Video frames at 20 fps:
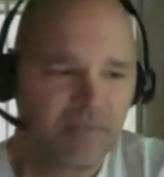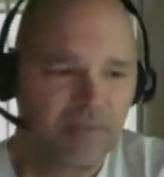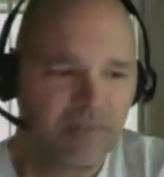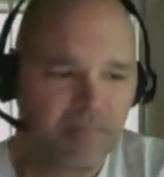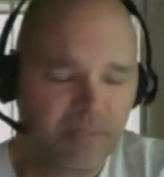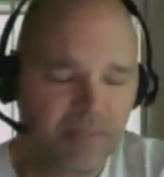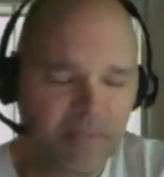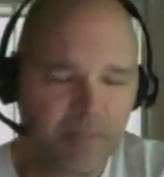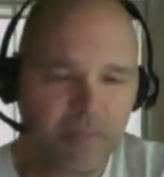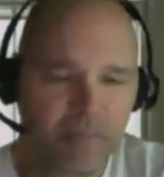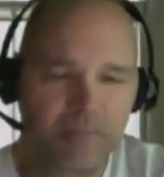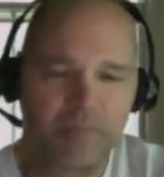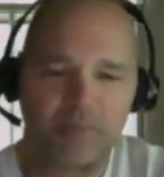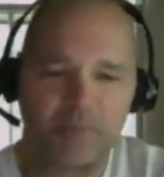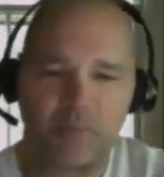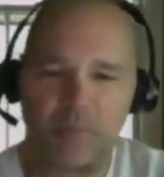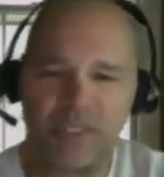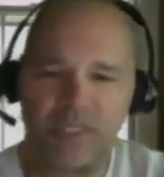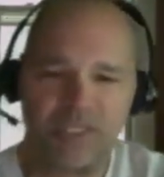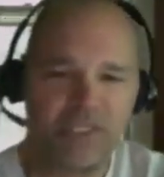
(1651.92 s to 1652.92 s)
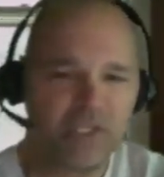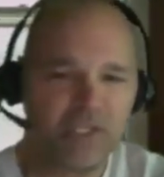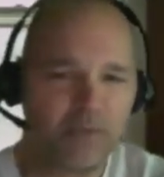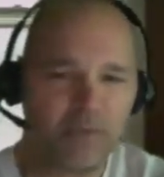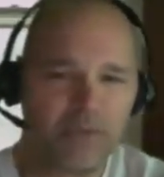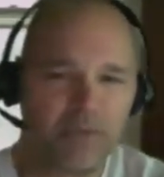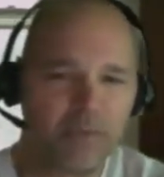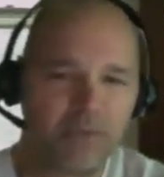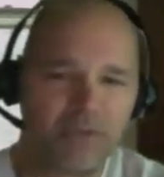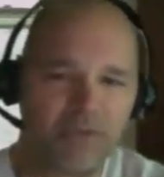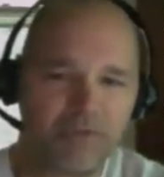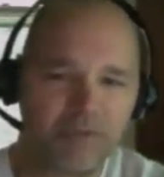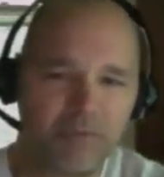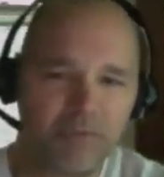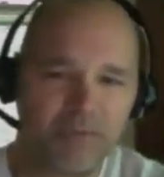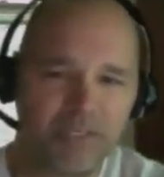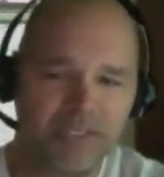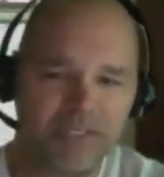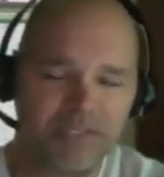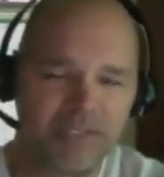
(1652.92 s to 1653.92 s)
people we didn't agree with
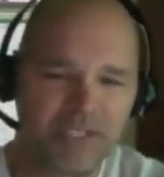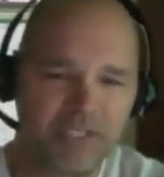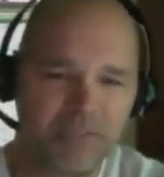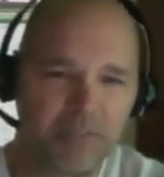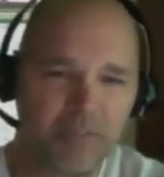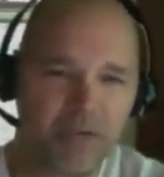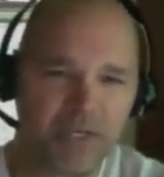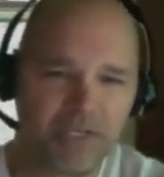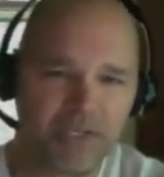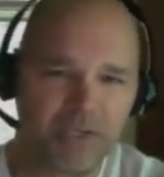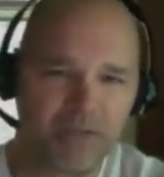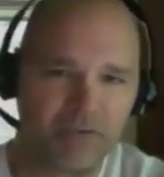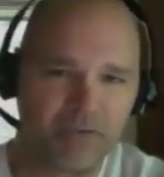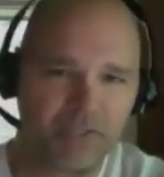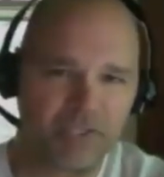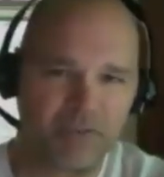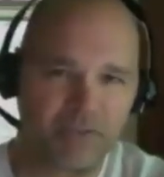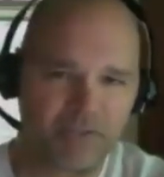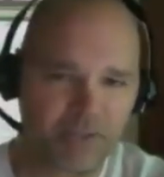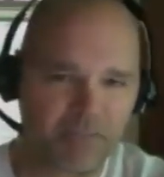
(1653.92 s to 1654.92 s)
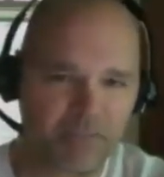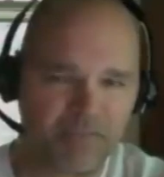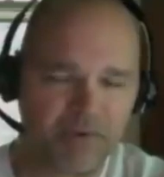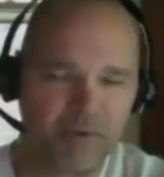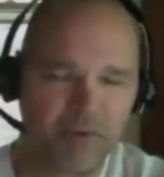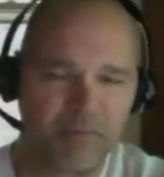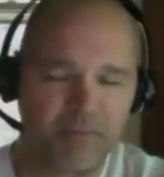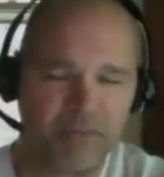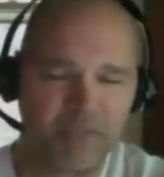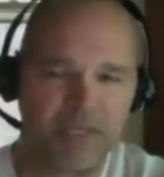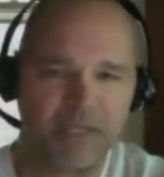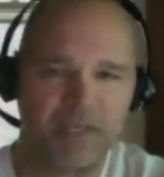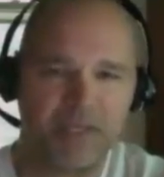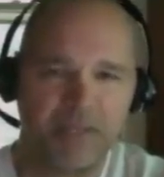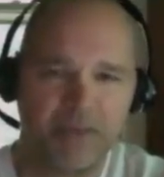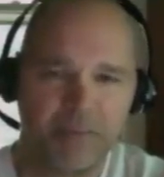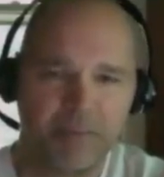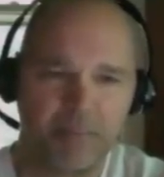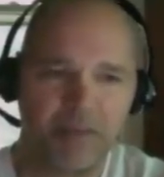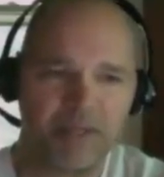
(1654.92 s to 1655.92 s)
everybody in this bucket over here. It was a very big
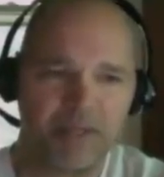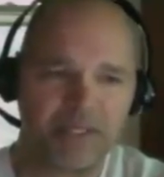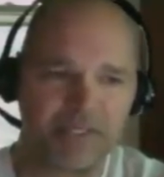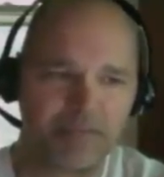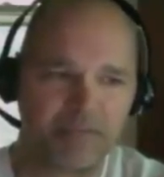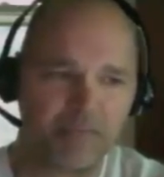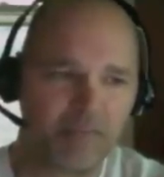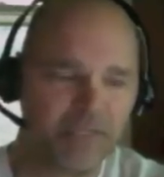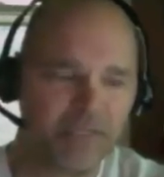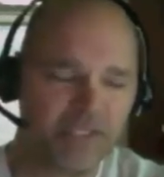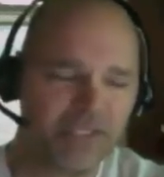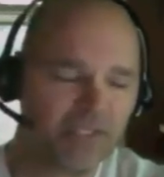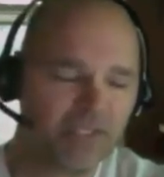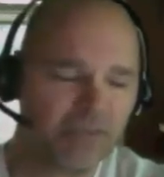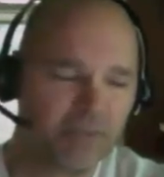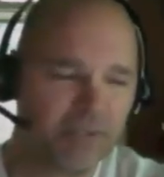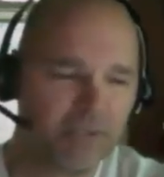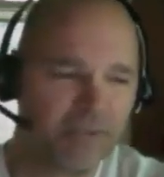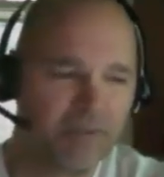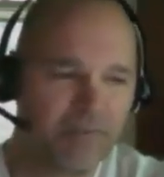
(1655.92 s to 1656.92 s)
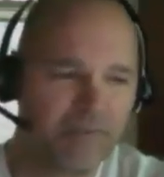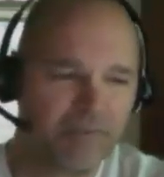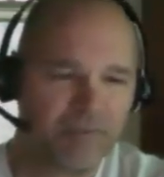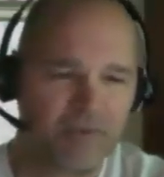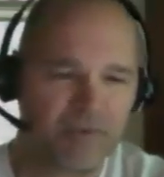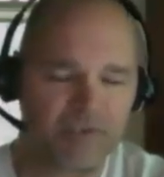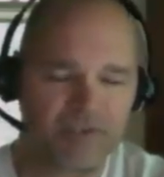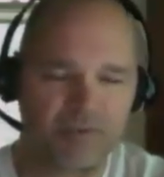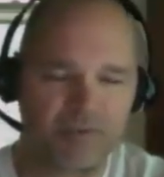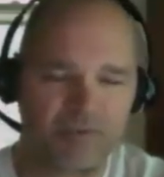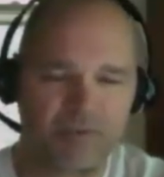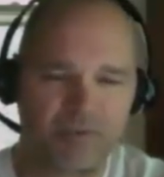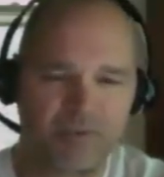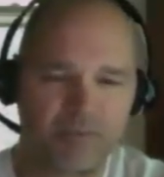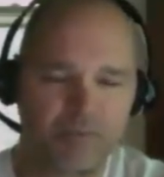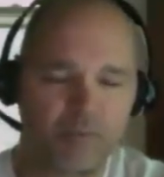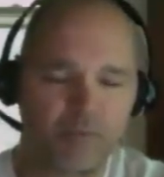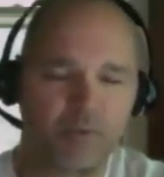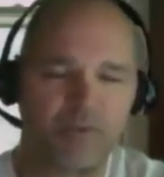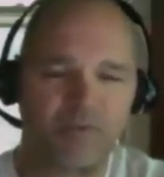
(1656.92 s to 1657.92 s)
bucket. We didn't agree. There's there
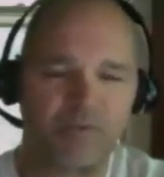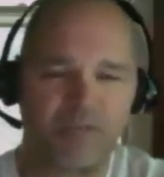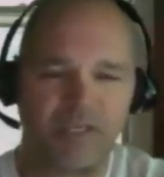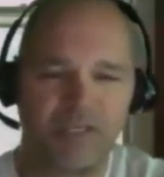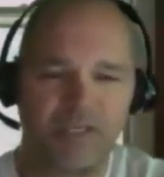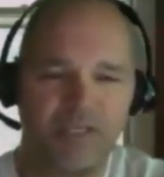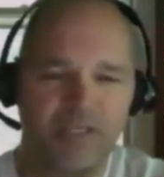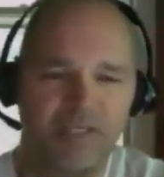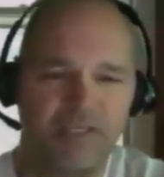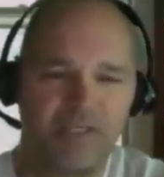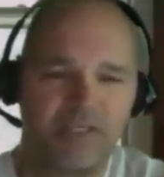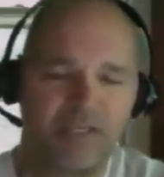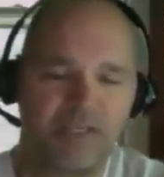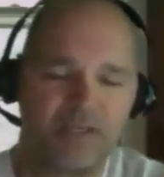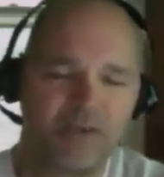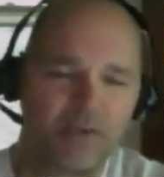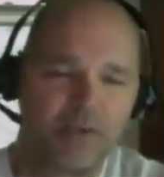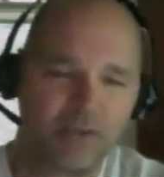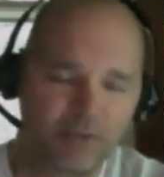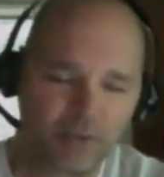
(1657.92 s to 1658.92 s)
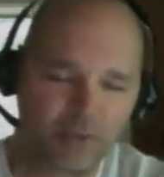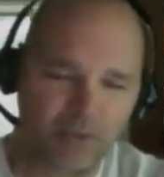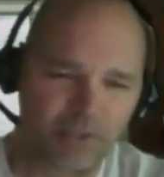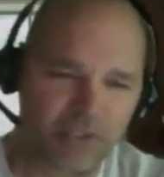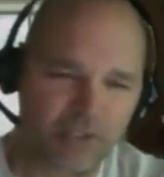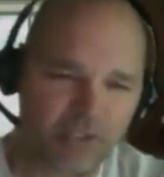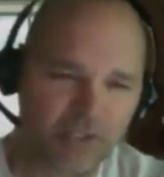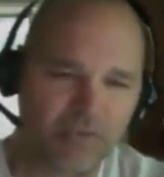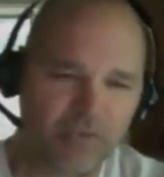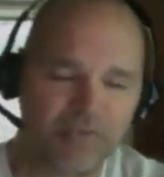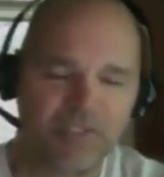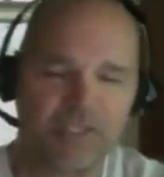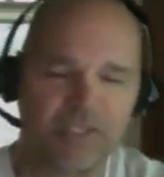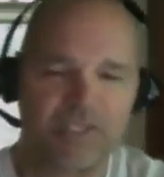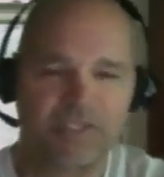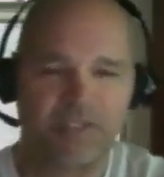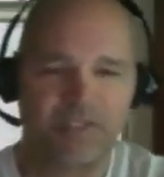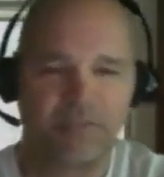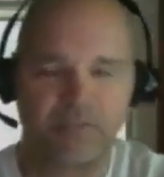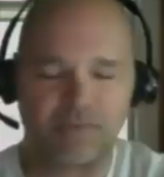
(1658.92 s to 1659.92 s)
was more of like uh, hardcore
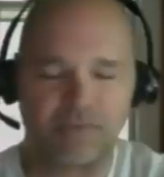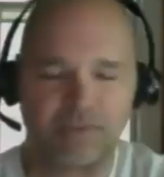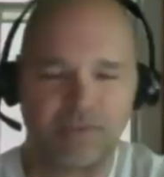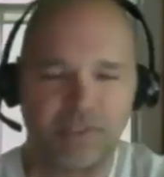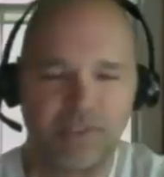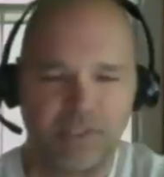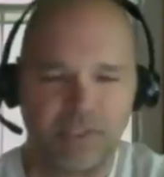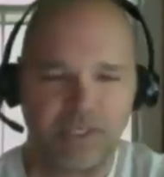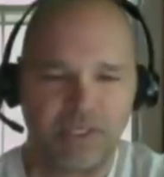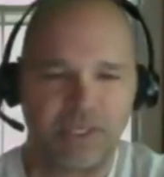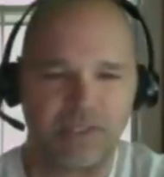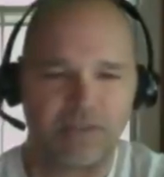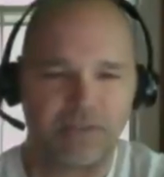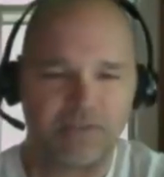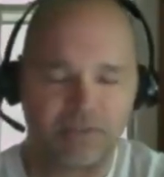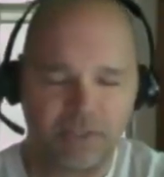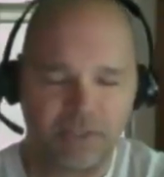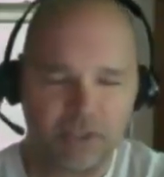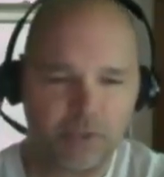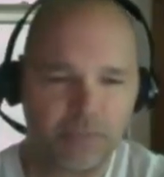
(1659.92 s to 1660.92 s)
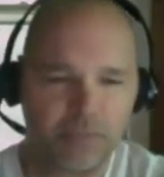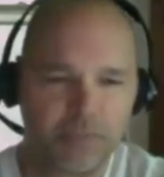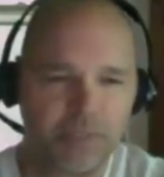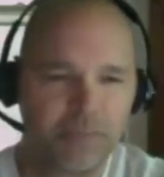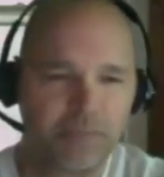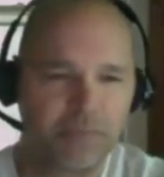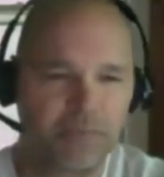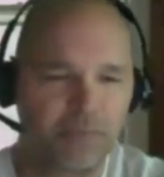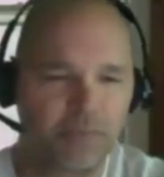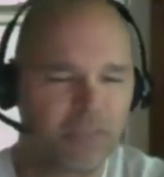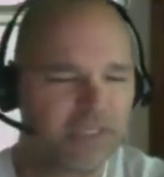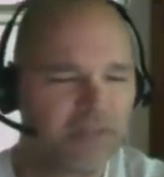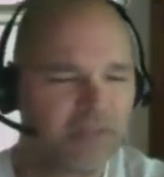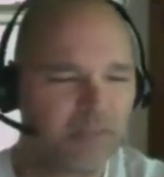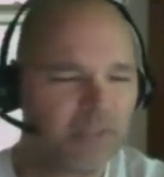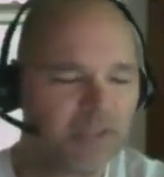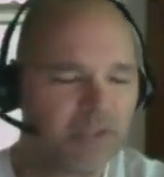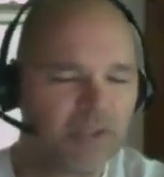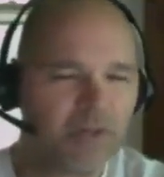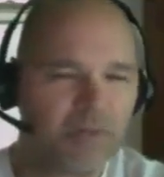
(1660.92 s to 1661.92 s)
conservatism and and Q people, and we did,
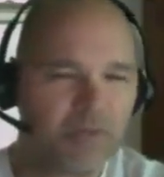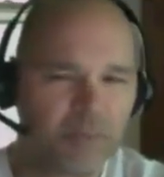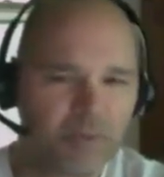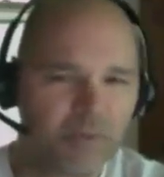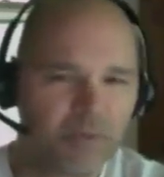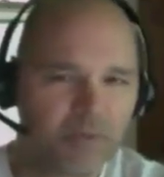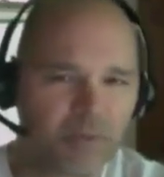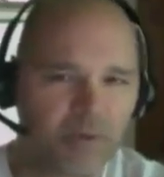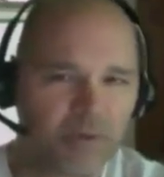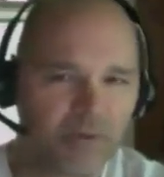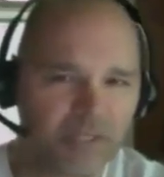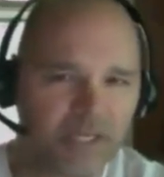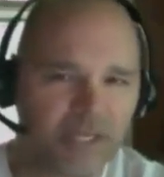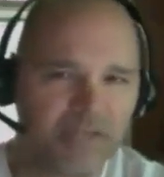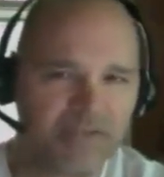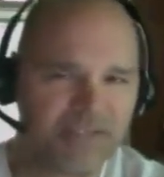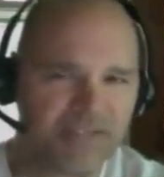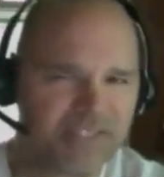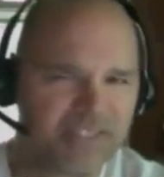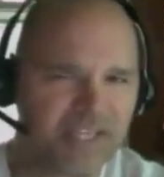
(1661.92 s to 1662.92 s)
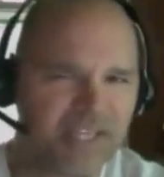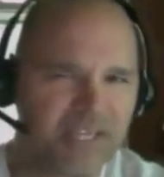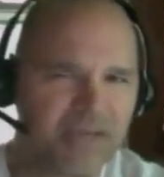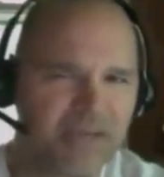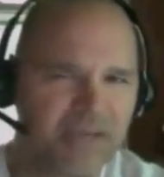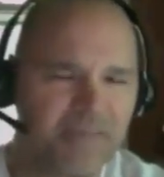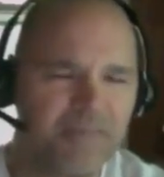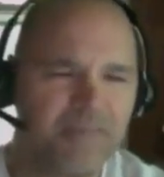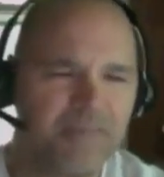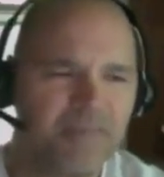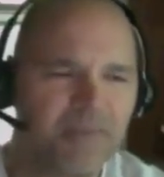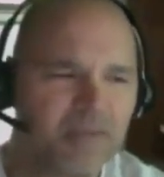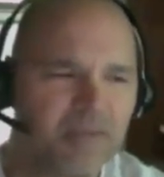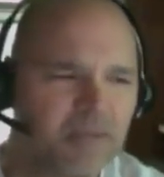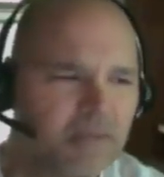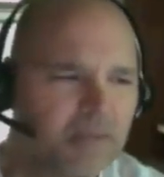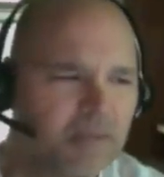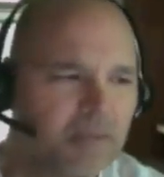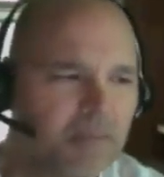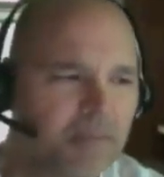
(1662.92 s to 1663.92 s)
we thought we were all kind of the same,
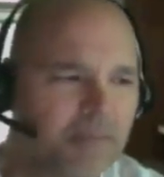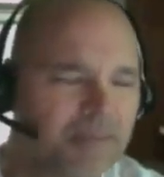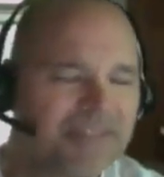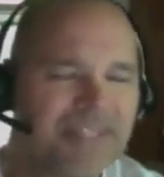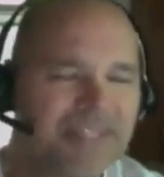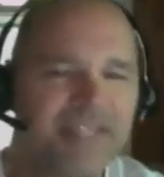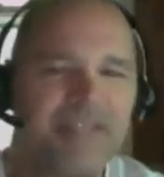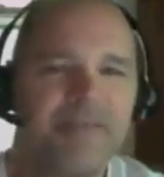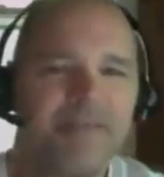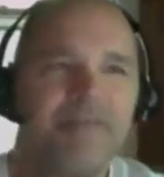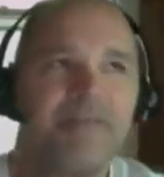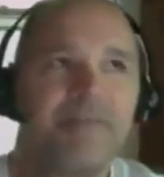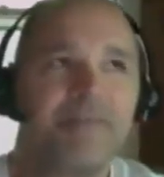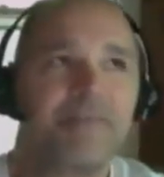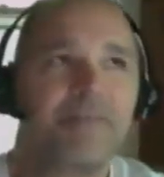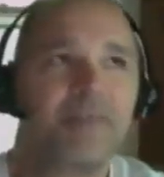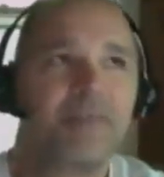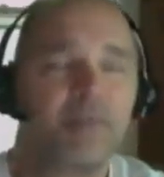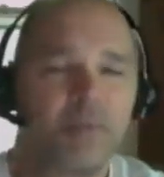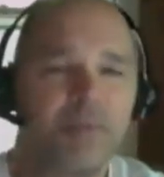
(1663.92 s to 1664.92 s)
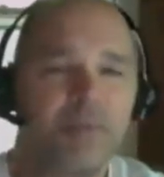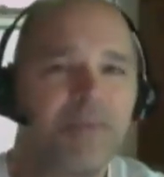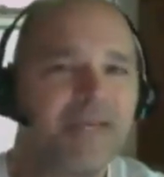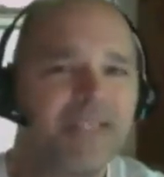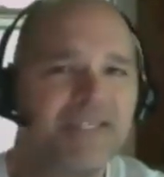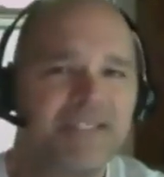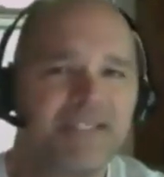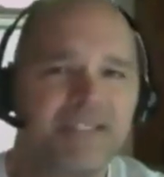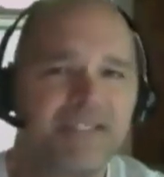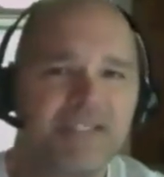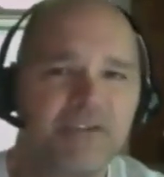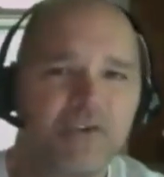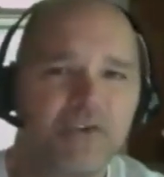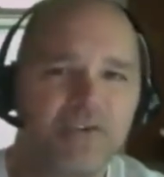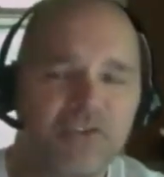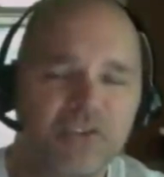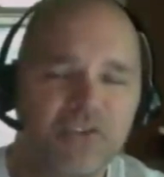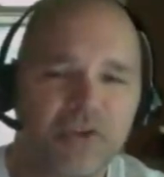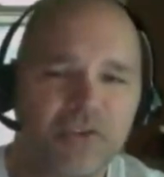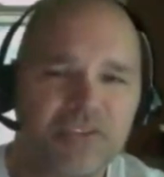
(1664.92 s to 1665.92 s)
but then we basically
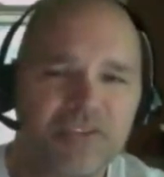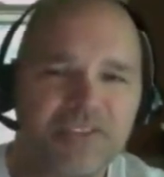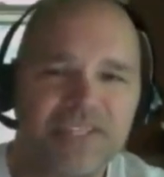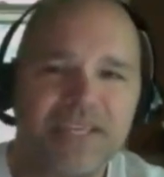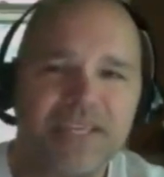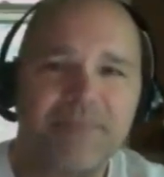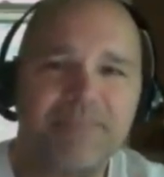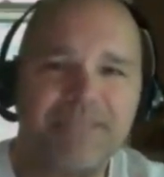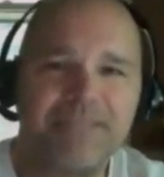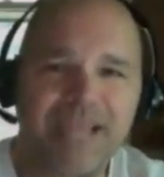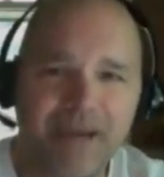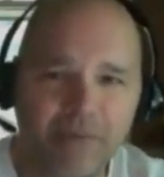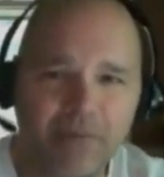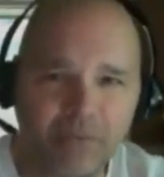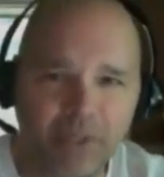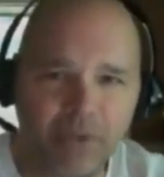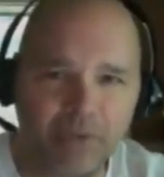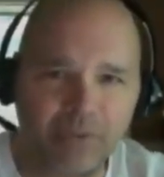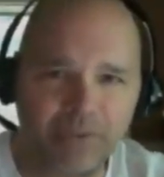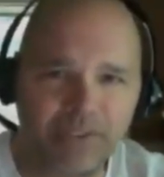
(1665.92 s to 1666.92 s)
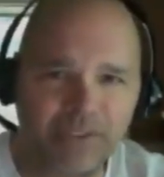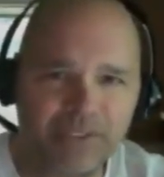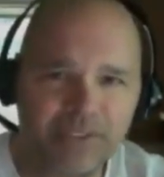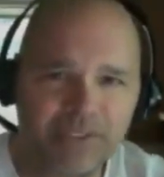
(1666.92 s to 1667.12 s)
saw the same download